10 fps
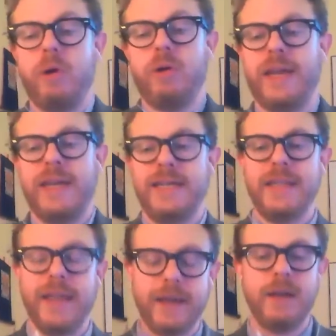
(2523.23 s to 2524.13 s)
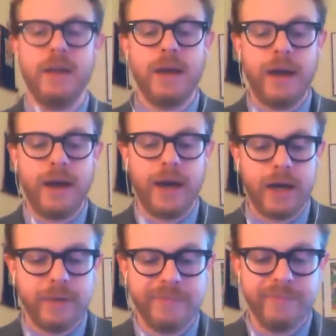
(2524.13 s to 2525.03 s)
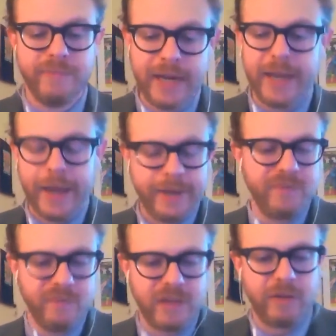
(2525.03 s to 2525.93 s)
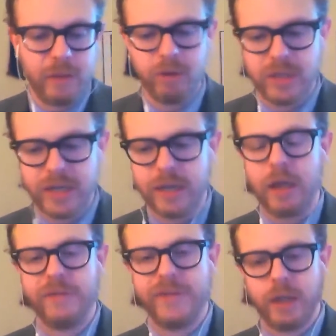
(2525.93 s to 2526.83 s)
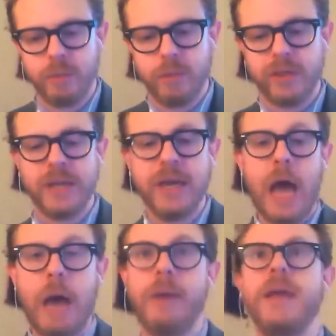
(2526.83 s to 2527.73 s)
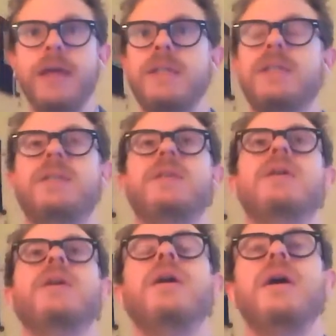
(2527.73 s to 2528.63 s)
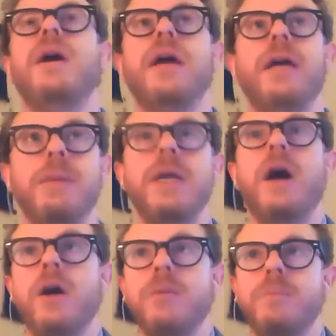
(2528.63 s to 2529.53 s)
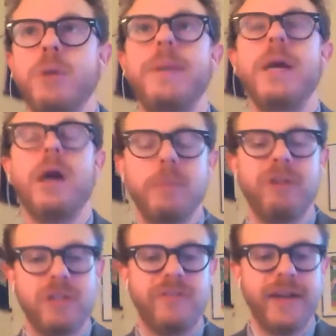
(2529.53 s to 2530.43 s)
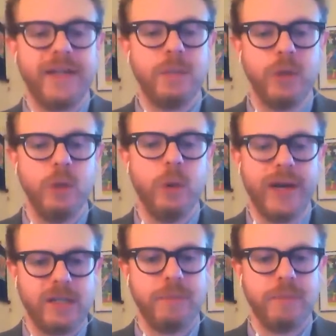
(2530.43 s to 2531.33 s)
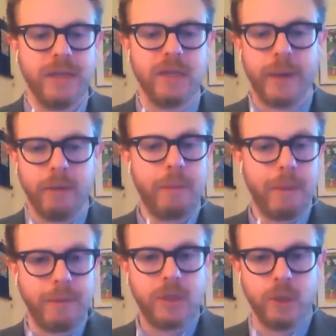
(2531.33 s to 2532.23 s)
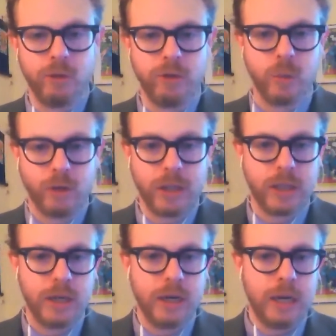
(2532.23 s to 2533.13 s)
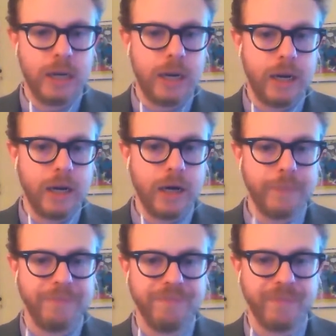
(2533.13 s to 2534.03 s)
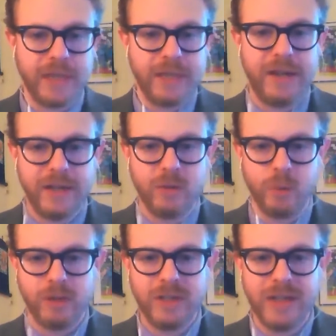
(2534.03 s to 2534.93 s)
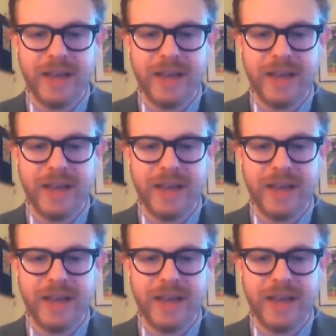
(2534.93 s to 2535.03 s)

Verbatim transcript: that he did that. Um, and I, I, definitely appreciated a lot of his other books. I mean, it's it'd be hard you'd be hard pressed to find someone who hasn't been inspired by Pema Chödrön's work um, in today's world,